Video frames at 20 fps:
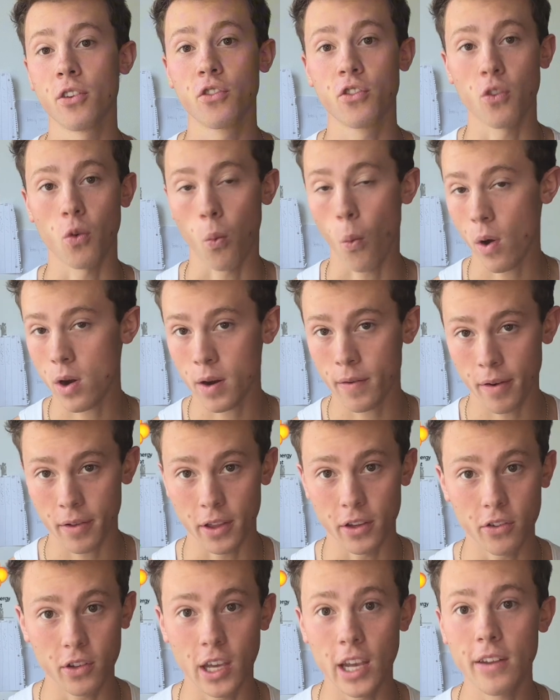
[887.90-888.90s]
starts to run off of
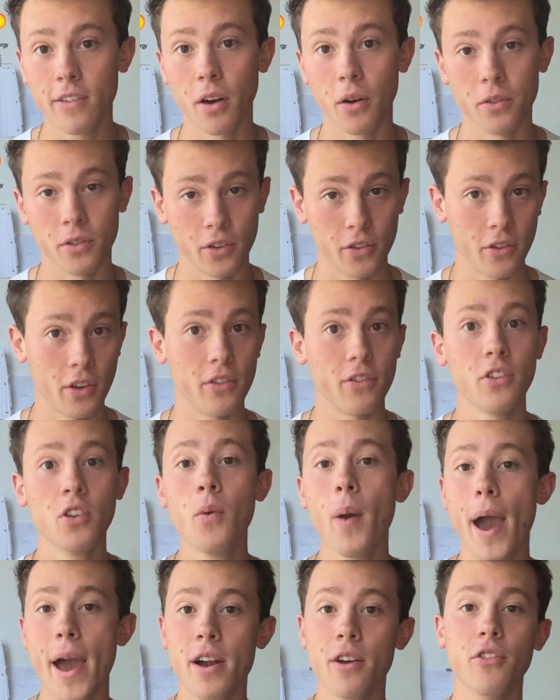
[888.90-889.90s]
these ketones as its
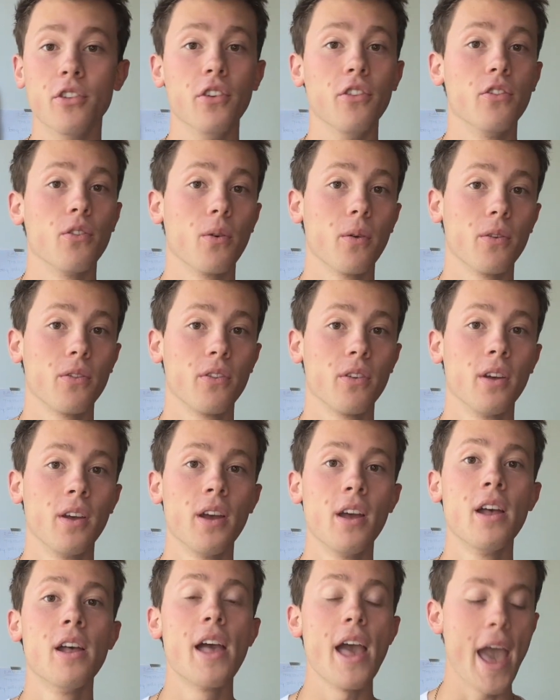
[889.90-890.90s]
new energy source.
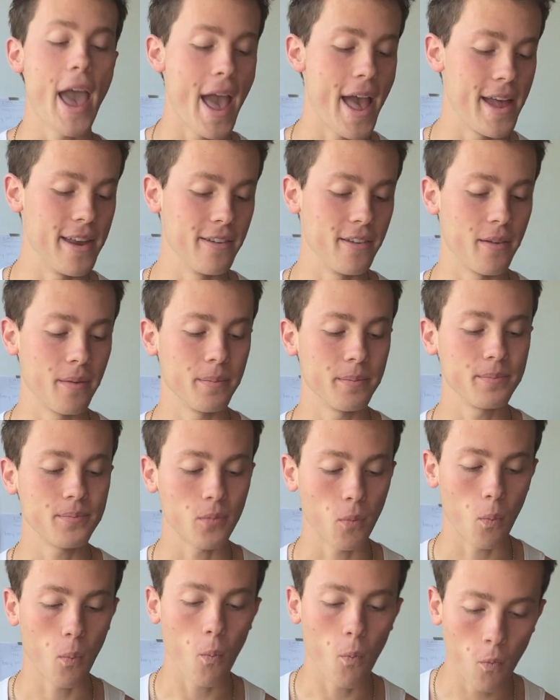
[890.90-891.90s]
And
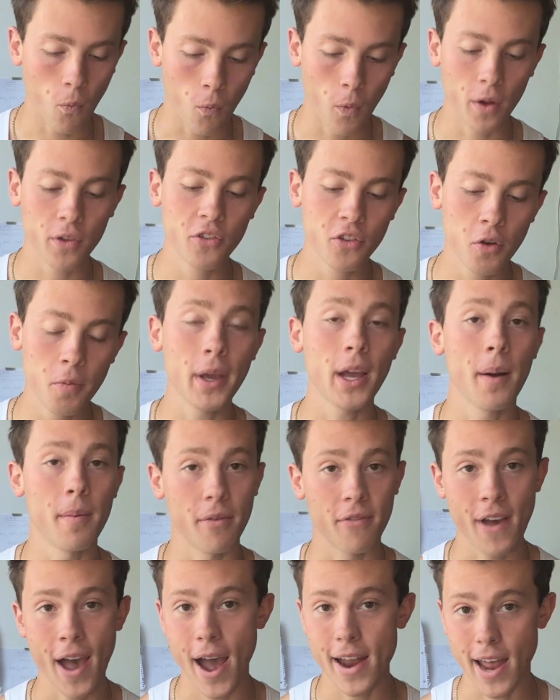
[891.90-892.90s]
once you
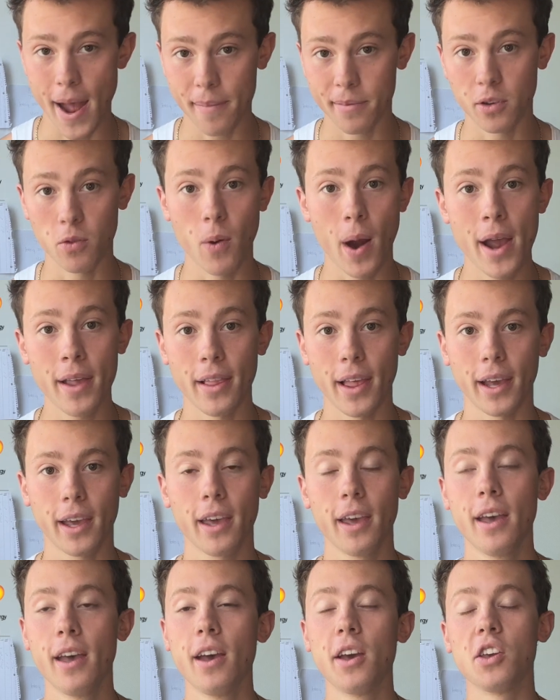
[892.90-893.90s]
become fat adapted, right? Like
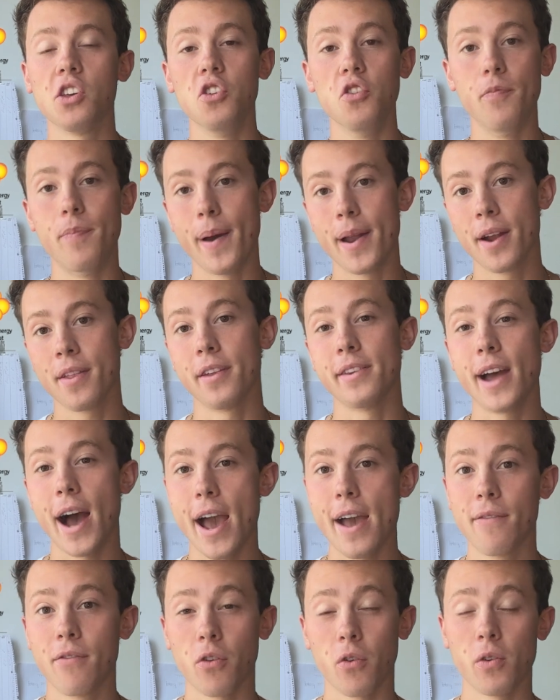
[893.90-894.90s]
you've been on the
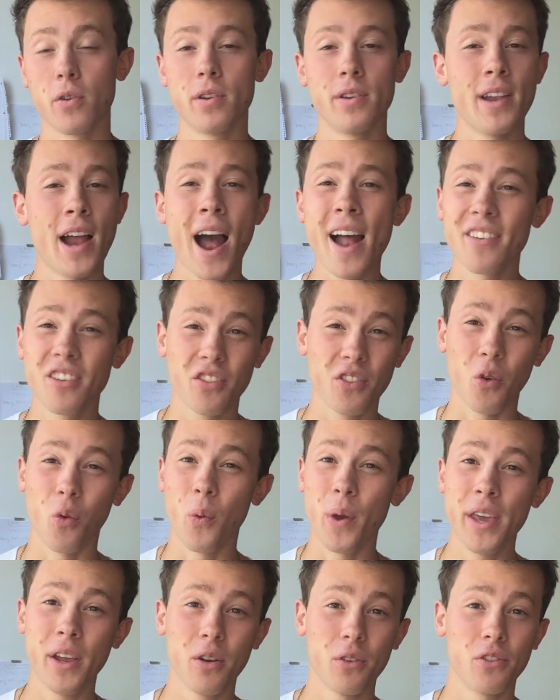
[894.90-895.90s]
diet for not just a
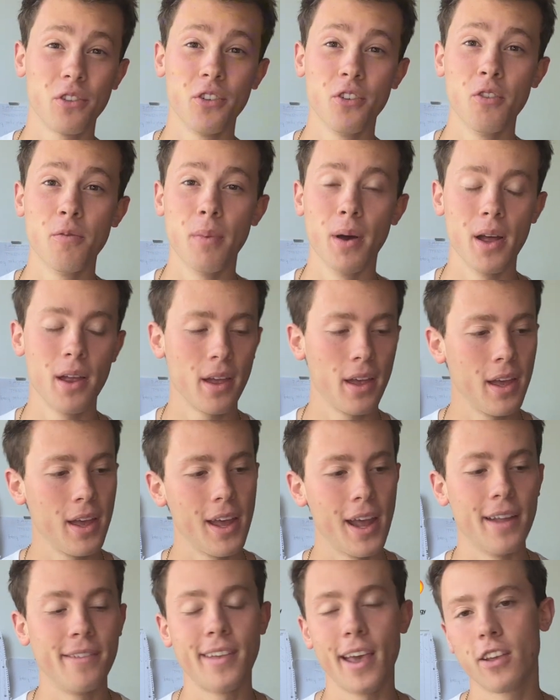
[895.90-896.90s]
week or two, but
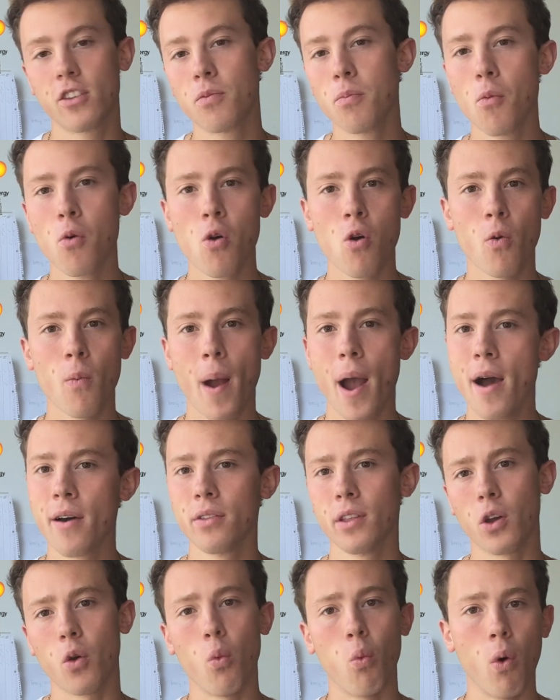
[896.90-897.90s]
It takes more
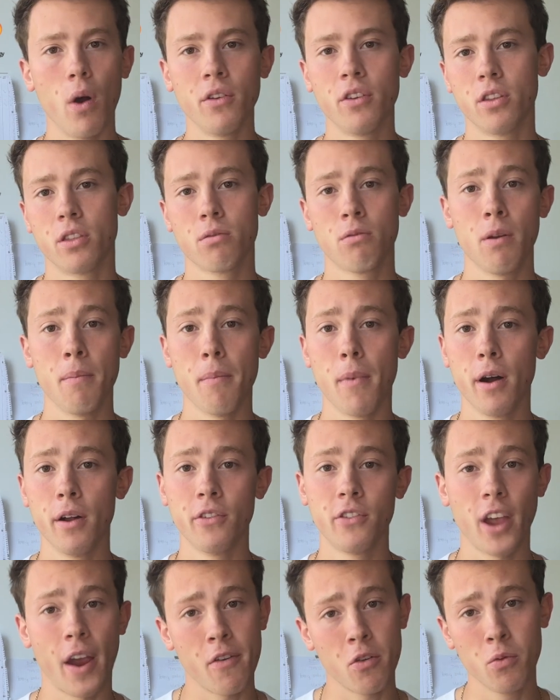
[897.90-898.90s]
around like 1 to 3
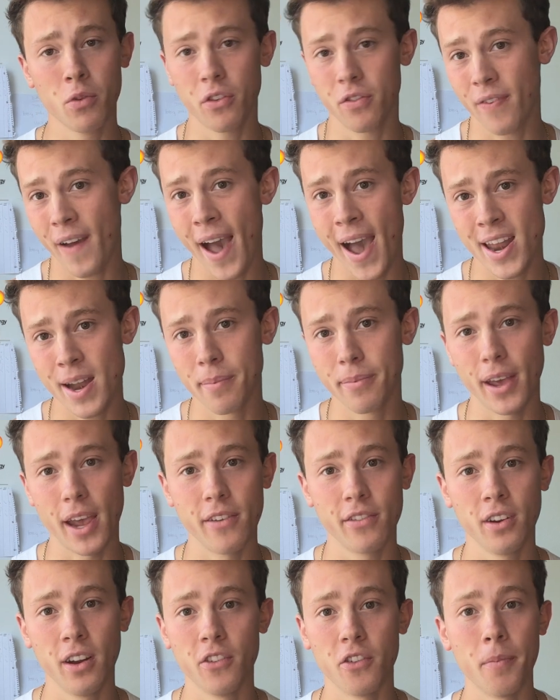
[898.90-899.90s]
months. Everyone's fat
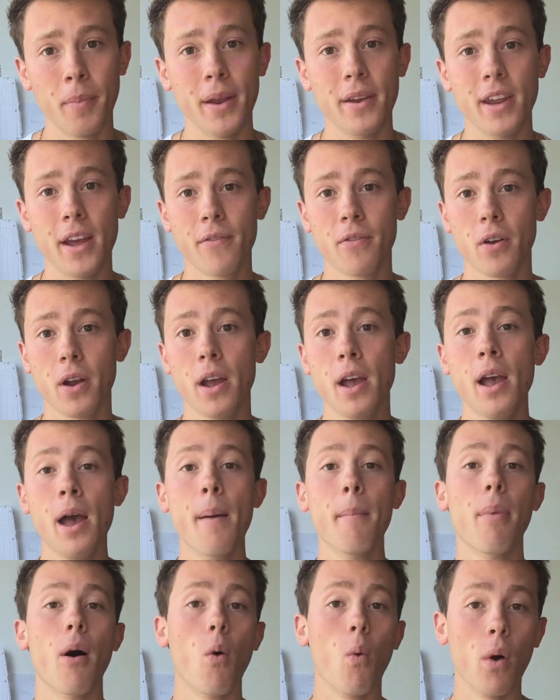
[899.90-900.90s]
adaptation is a bit different.
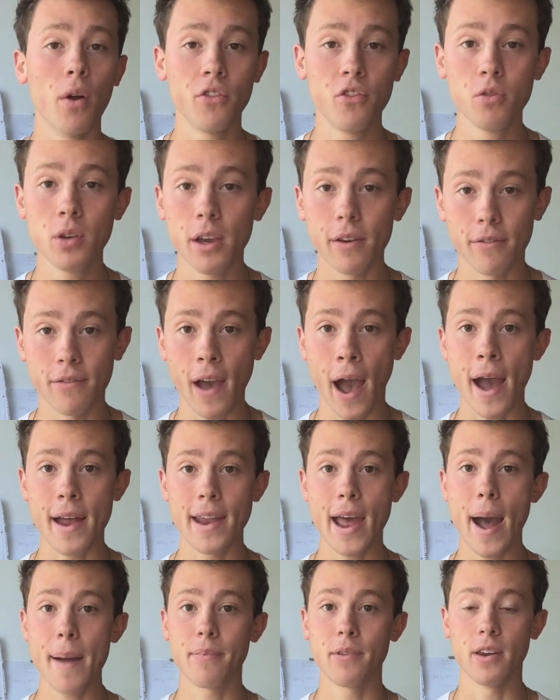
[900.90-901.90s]
But once you get fat
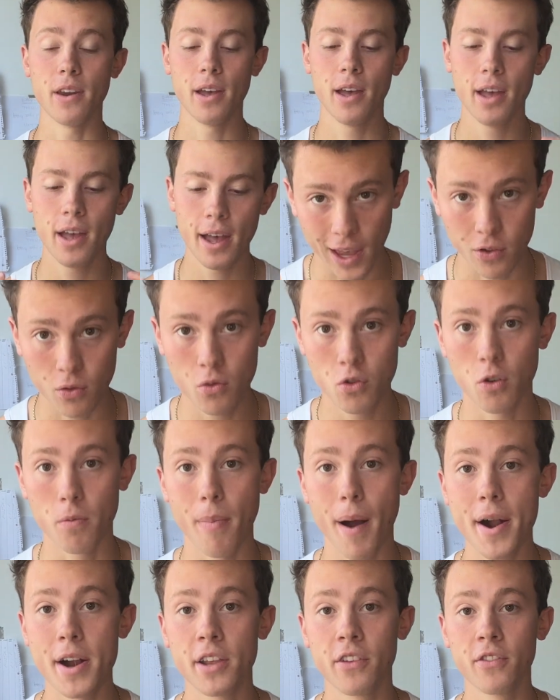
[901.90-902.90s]
adapted, that's when your
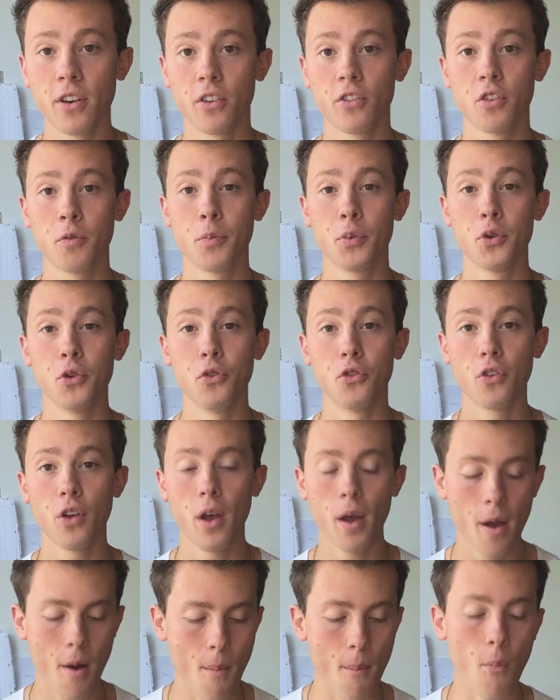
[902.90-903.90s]
body starts to produce
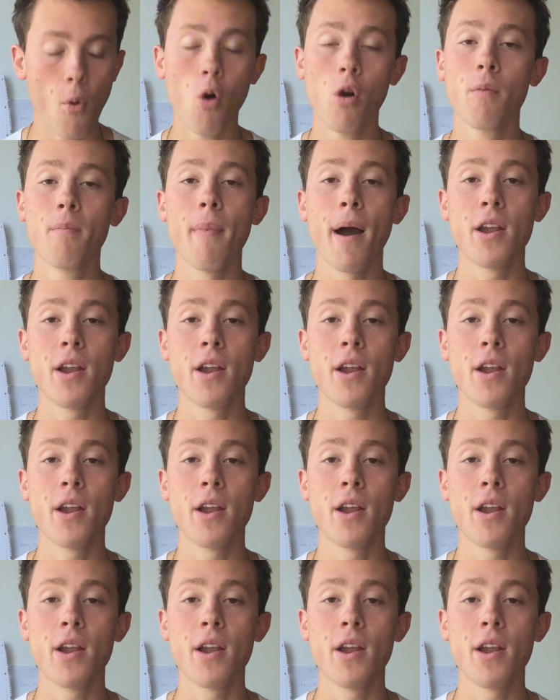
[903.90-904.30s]
more